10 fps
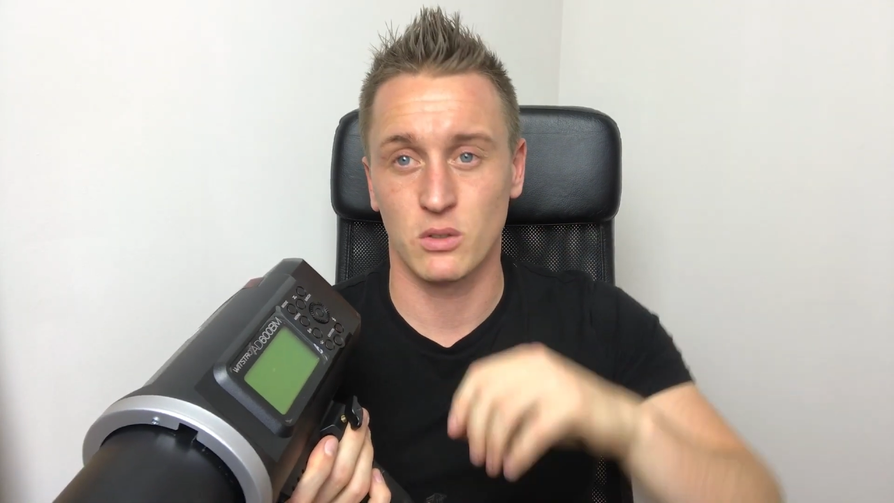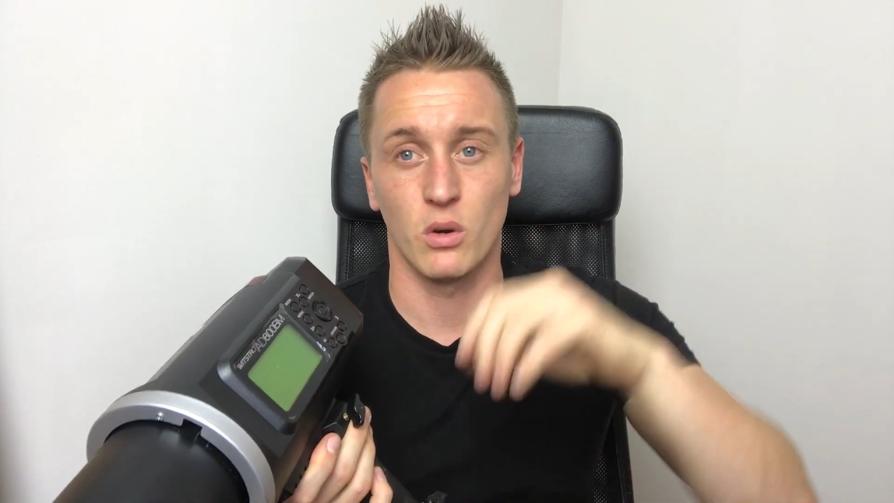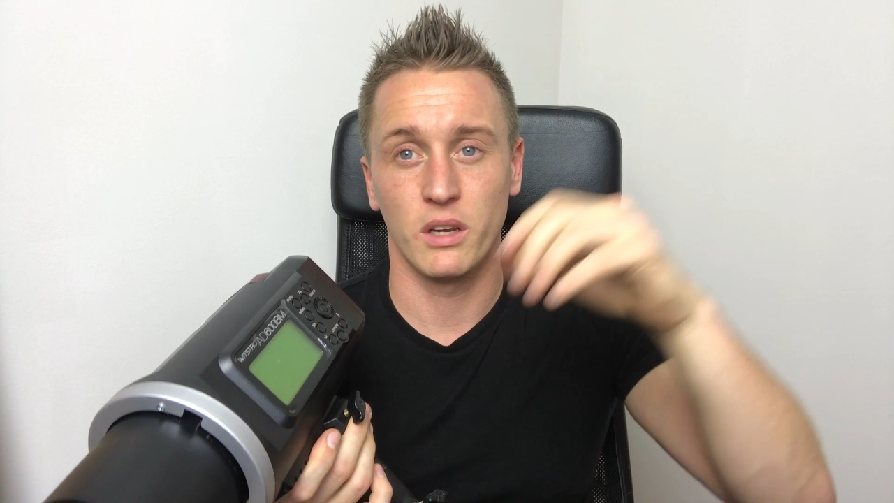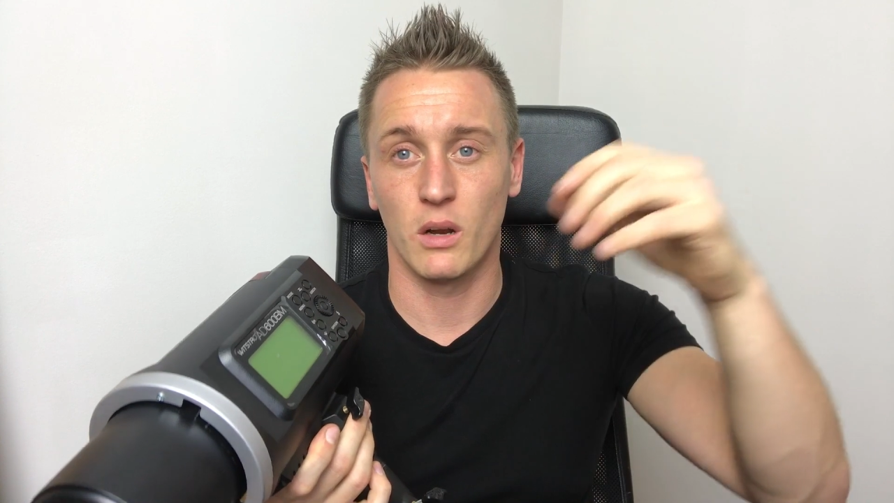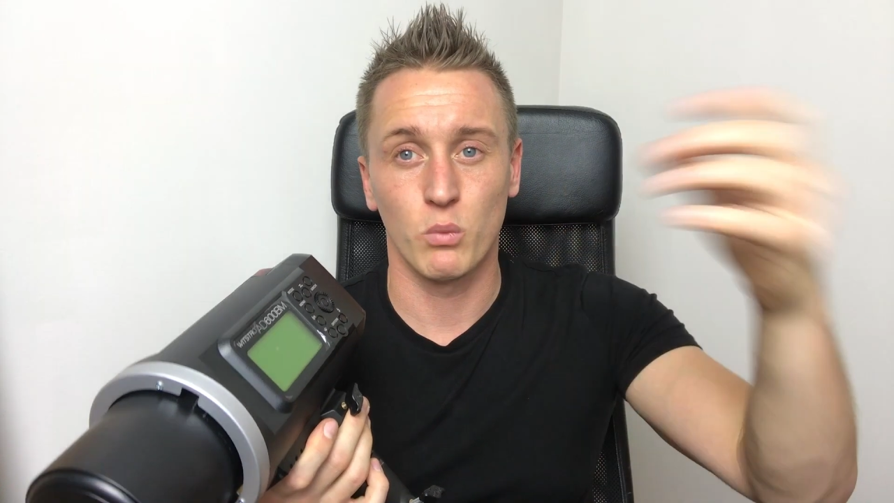
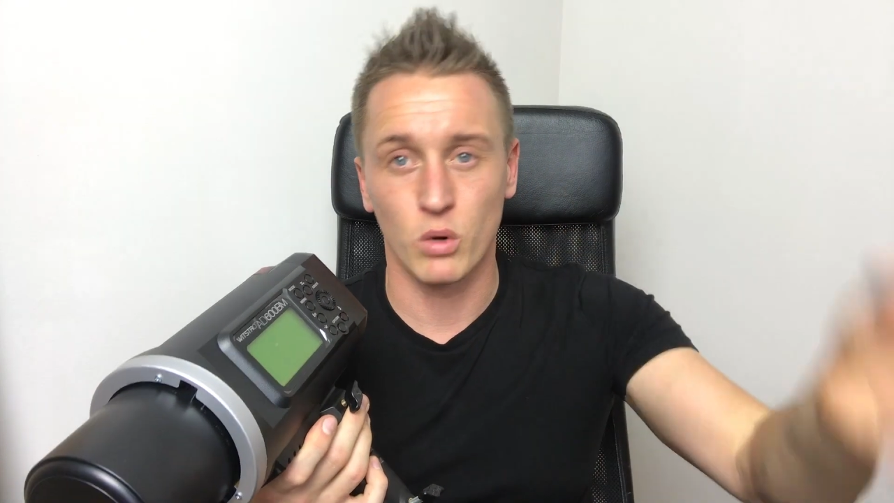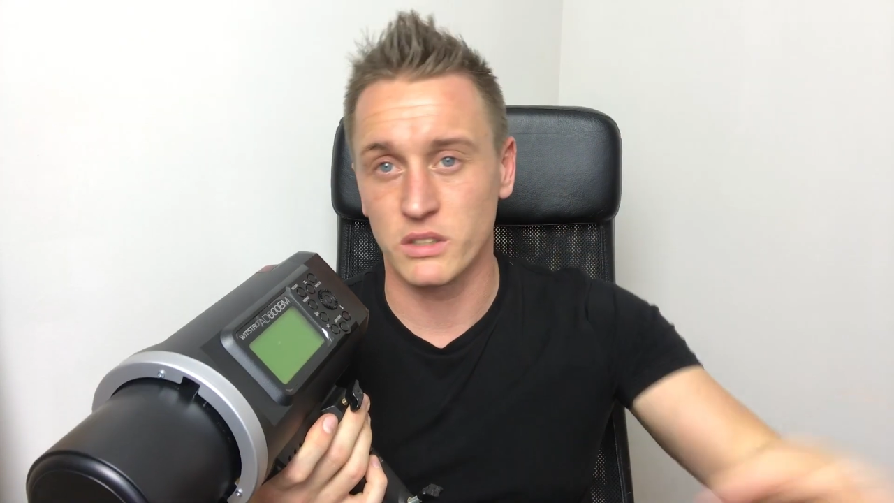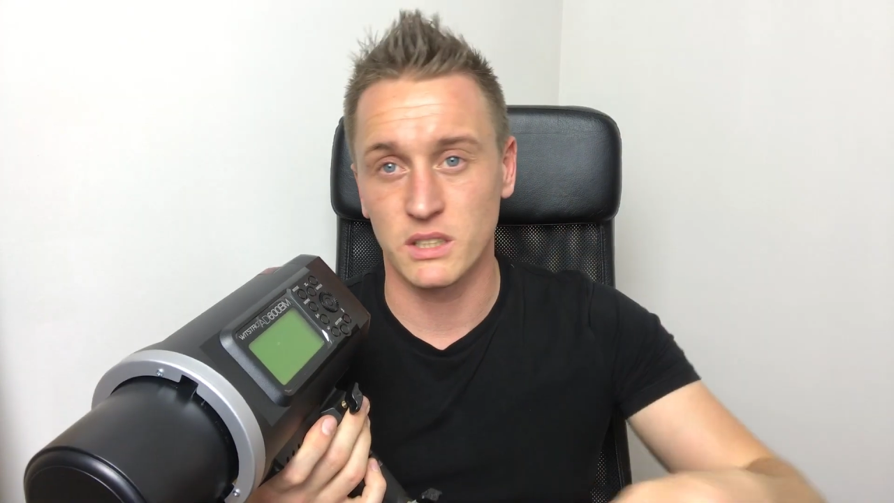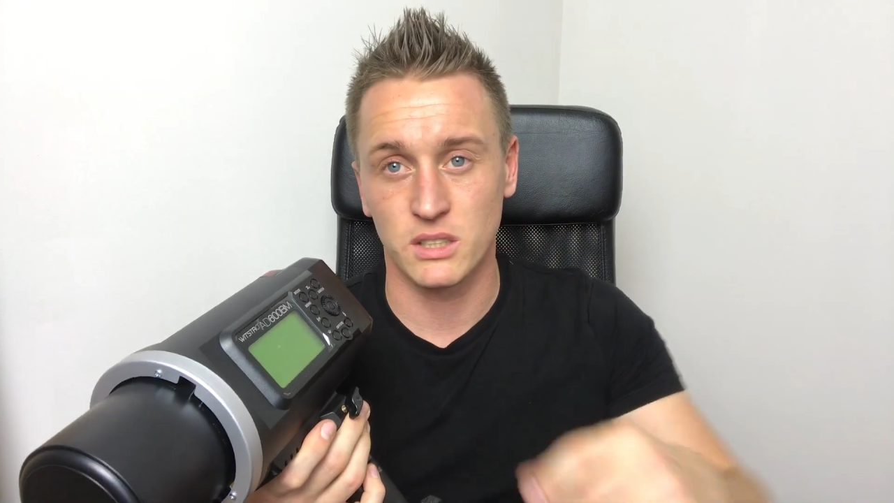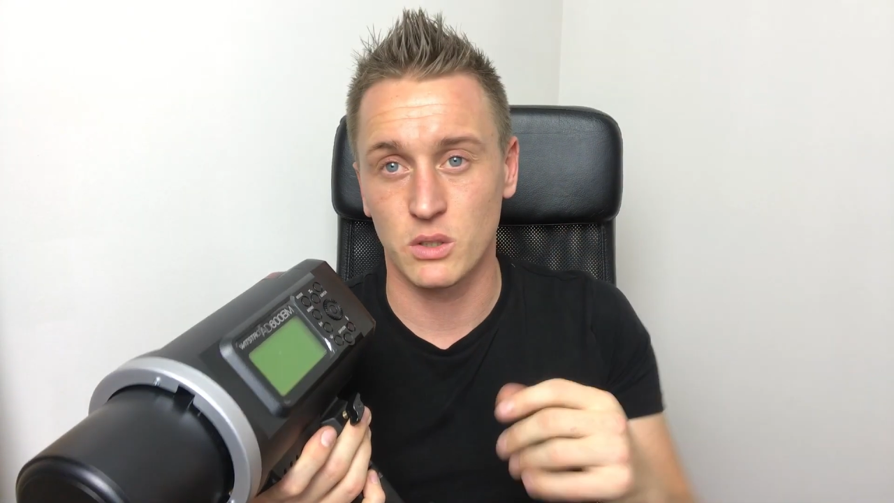got, you know, what
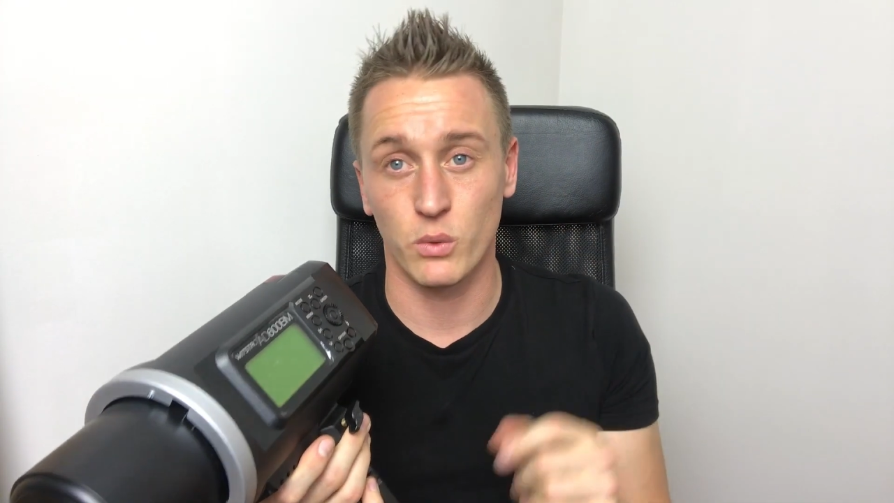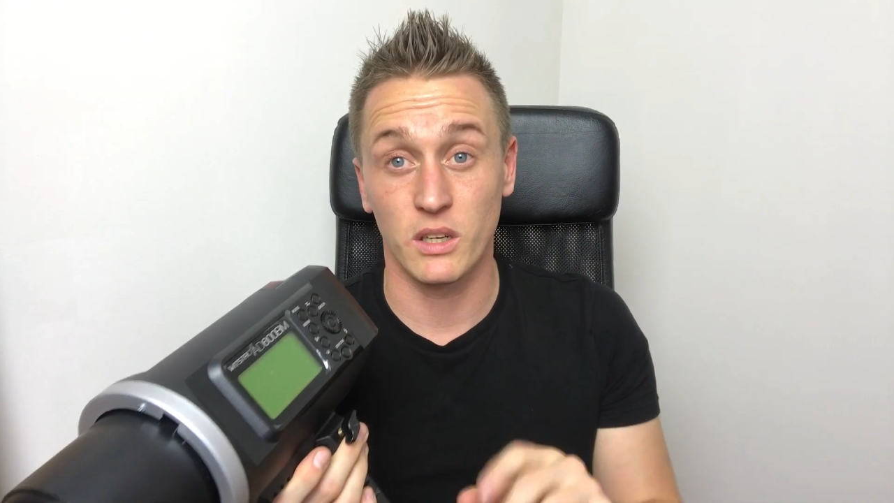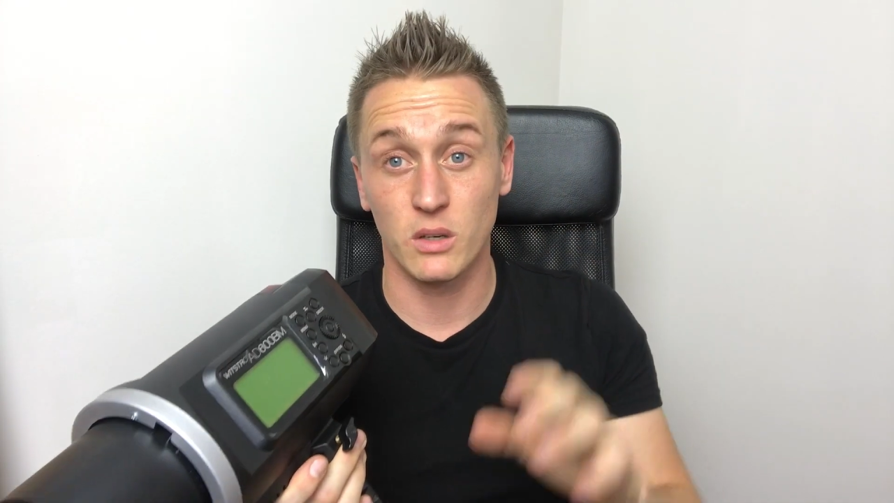is this doing.